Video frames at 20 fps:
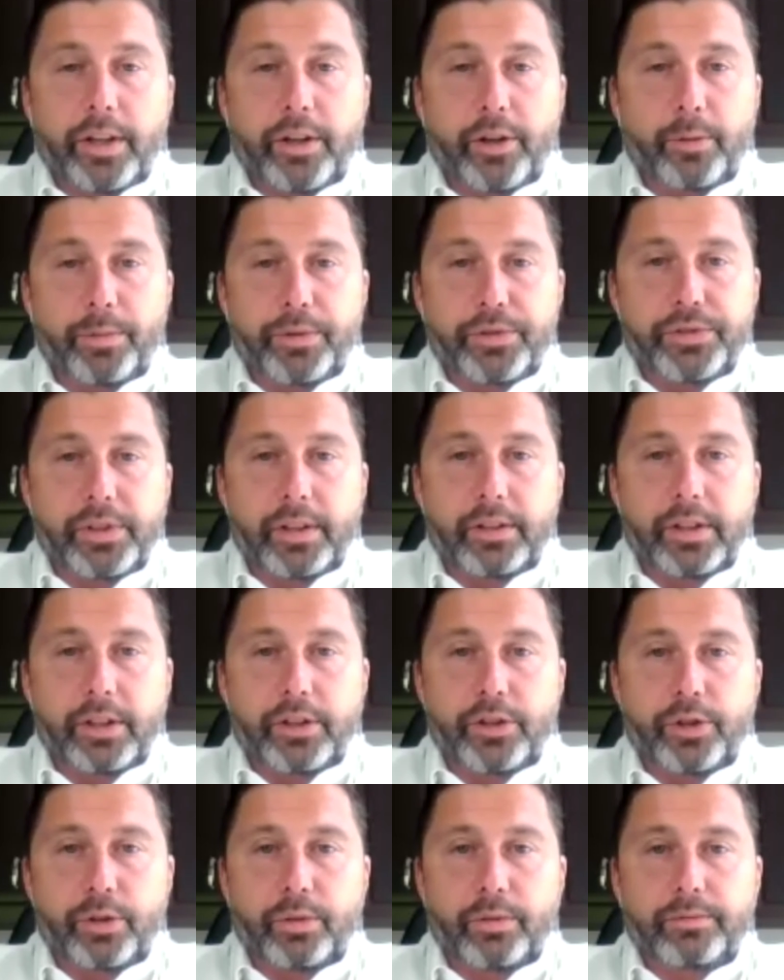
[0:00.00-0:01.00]
100%
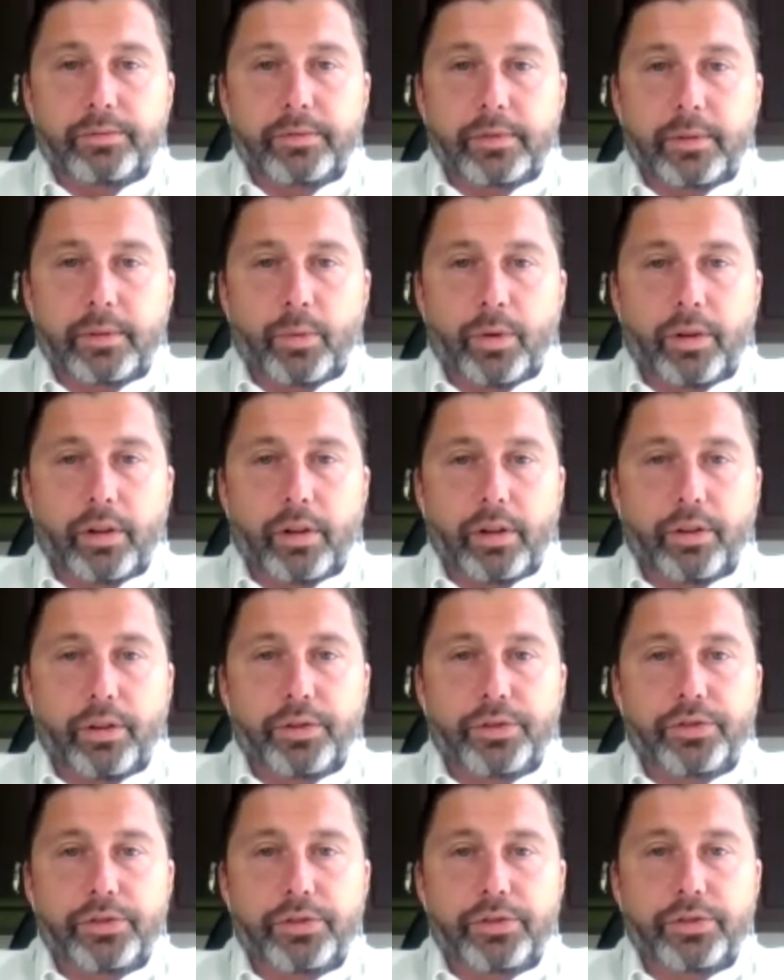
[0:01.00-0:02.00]
digital, and we're
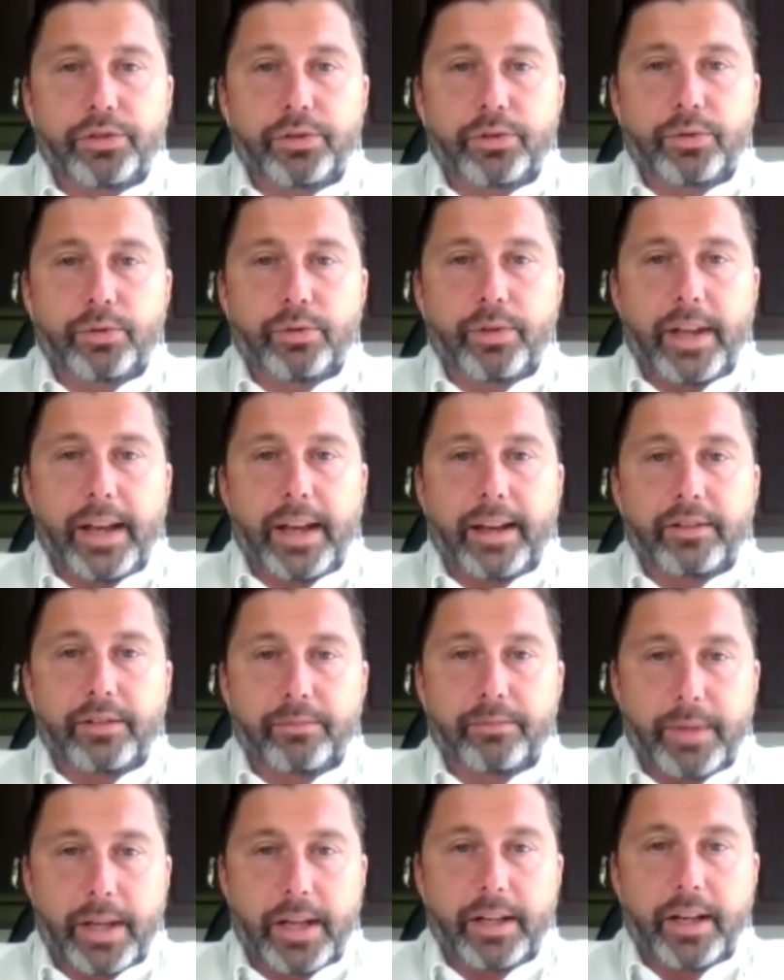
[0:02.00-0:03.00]
close to that
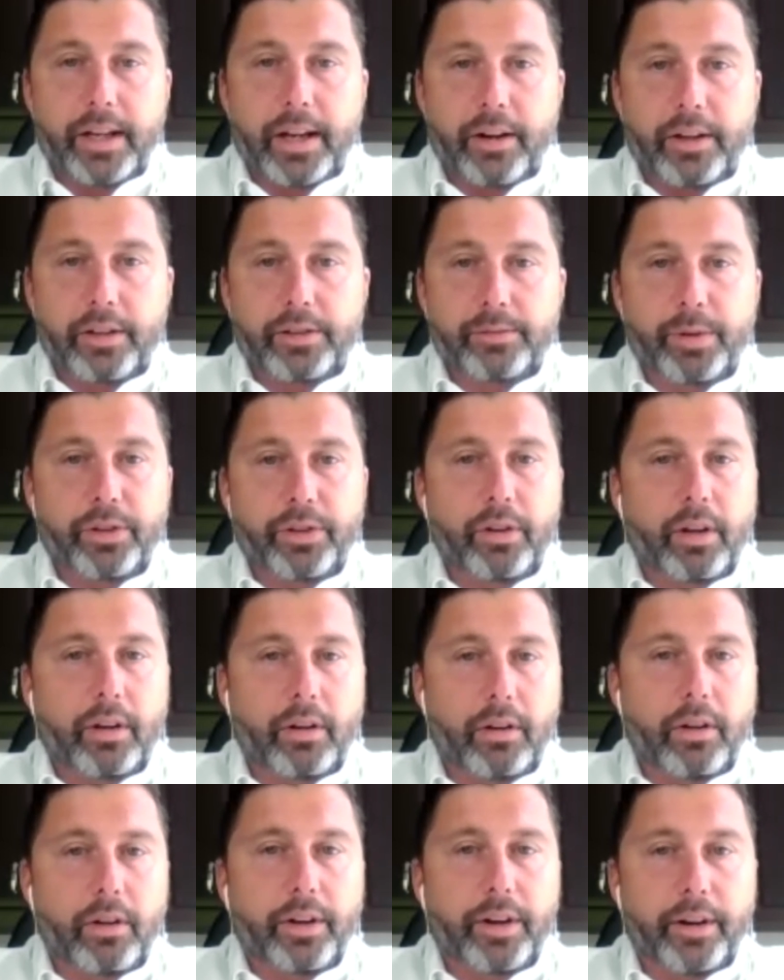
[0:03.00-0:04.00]
in many areas, but not
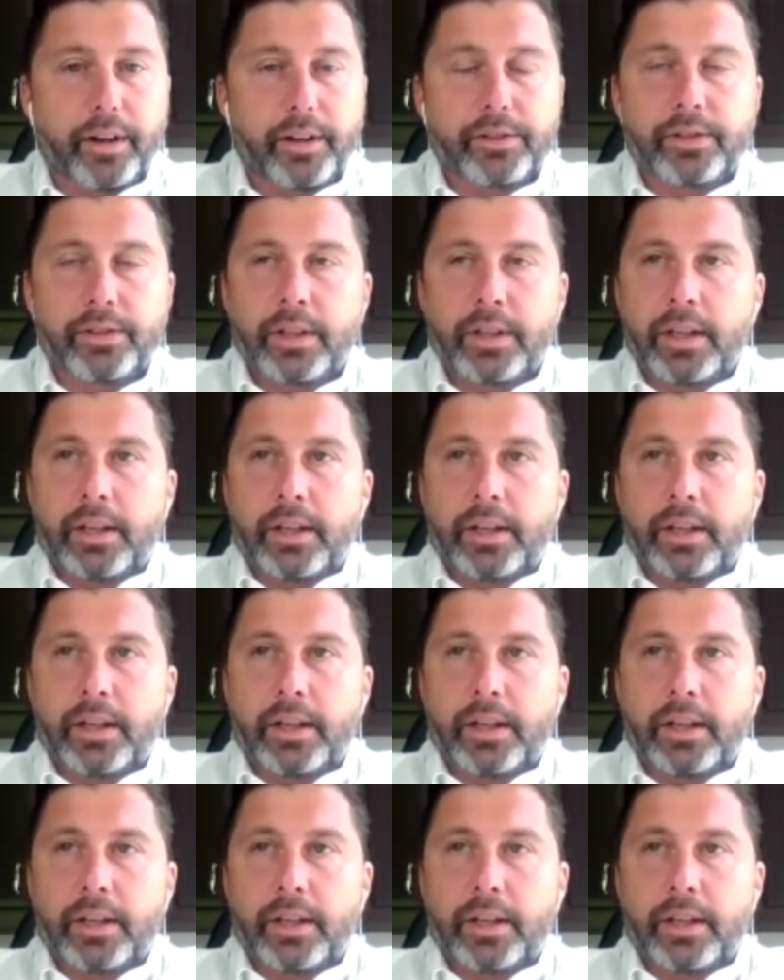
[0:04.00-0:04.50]
all areas.